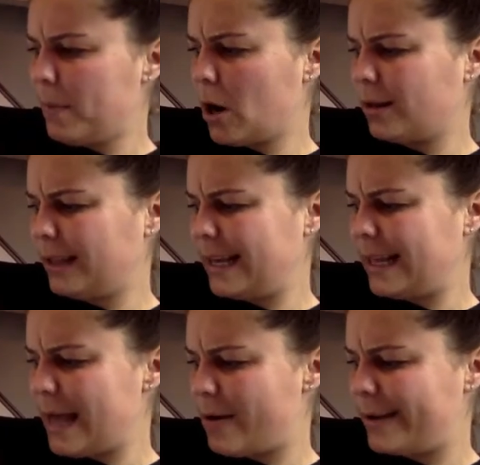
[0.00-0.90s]
partly
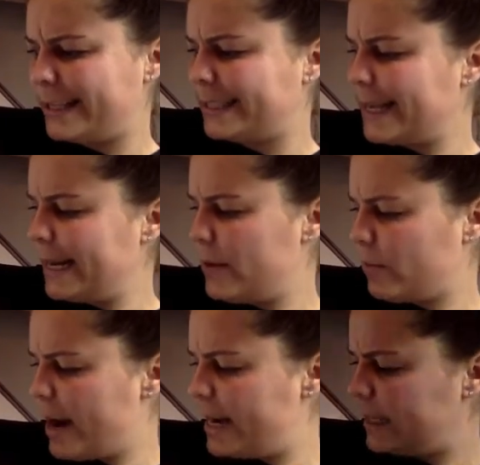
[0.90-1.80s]
cloudy, sunny,
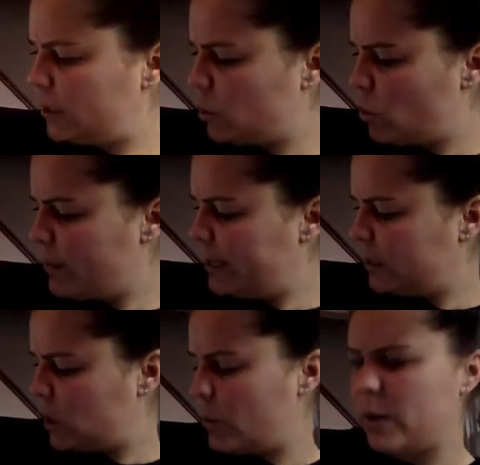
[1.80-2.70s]
rainy, stormy,
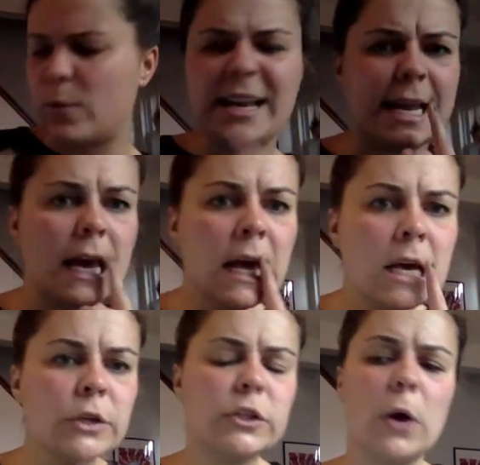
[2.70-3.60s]
snowy, windy.
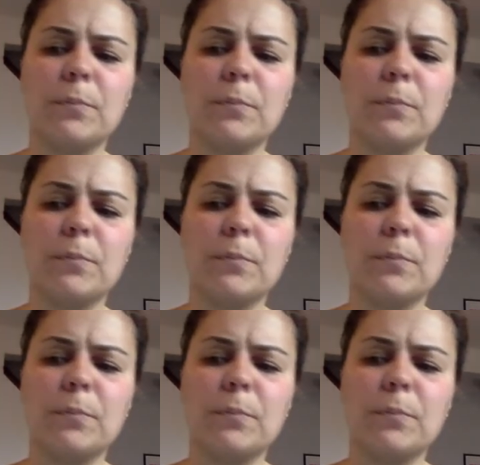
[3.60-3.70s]
So